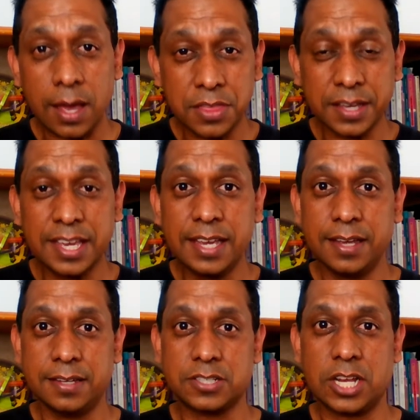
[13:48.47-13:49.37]
The
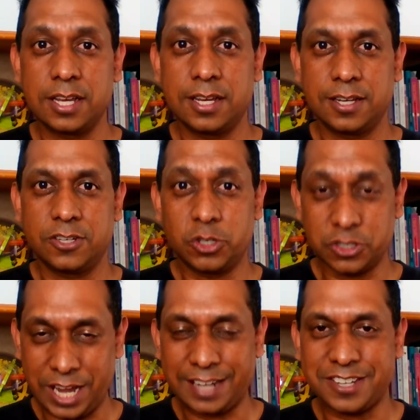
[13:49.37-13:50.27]
key is to
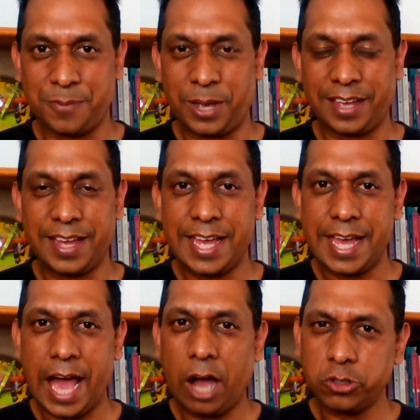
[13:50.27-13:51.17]
start somewhere.
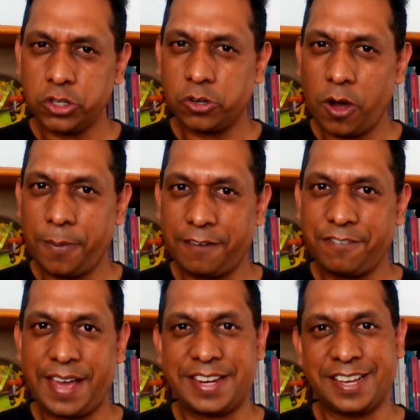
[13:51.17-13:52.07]
How do you go about
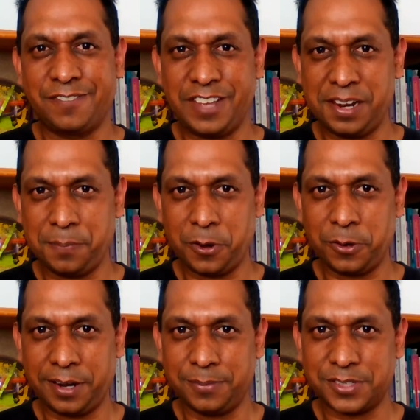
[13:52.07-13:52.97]
finding affiliate
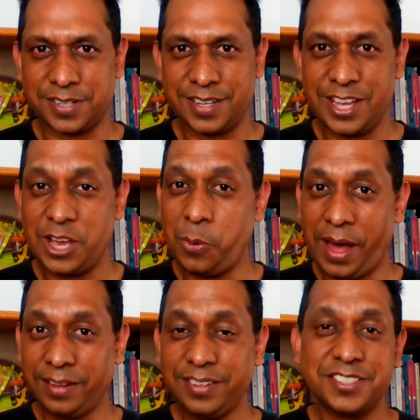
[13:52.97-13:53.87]
programs?
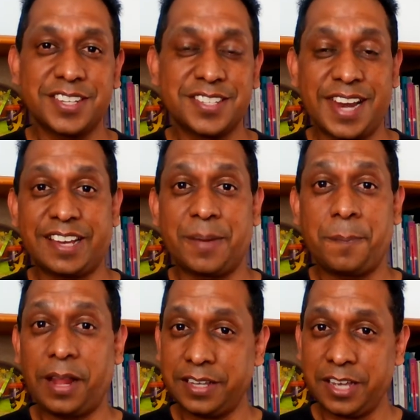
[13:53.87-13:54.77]
Well, just like
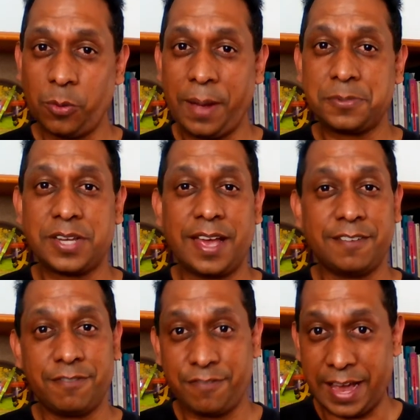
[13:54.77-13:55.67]
building a website,
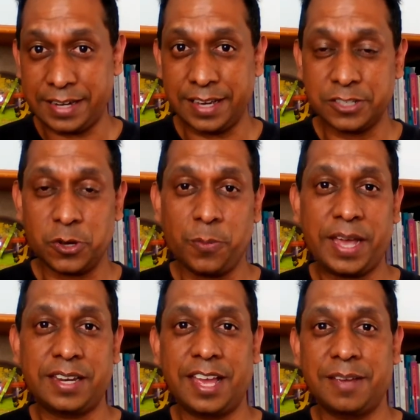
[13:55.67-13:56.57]
finding a
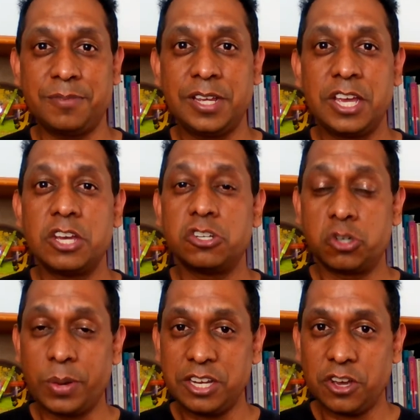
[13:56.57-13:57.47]
domain name,
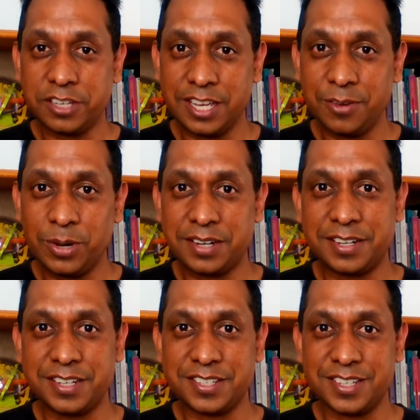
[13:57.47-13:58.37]
doing your keyword
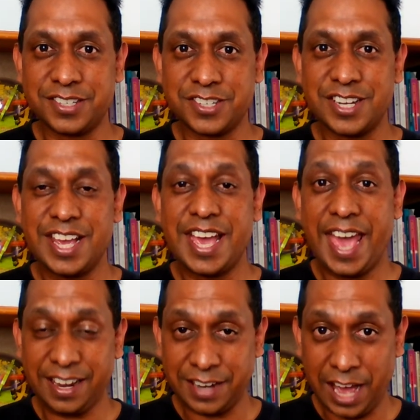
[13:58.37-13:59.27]
research,
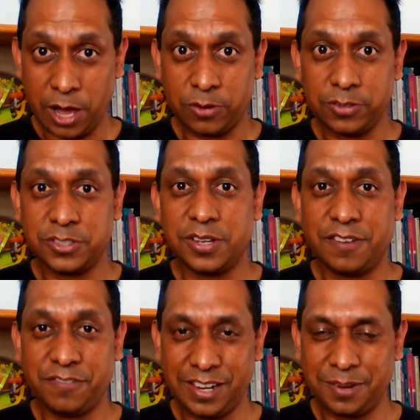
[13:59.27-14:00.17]
and now
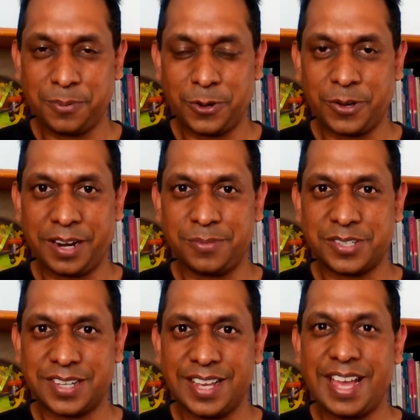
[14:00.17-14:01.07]
affiliate
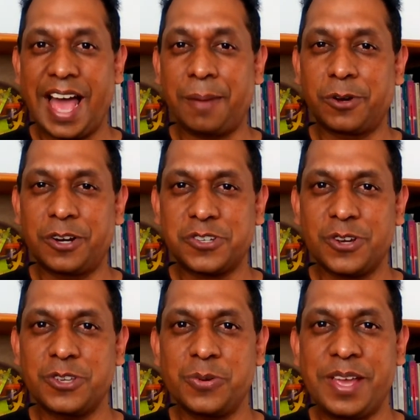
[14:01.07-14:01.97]
programs, I'm going to show
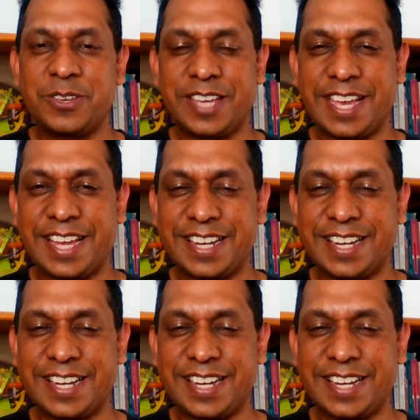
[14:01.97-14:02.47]
you where you can get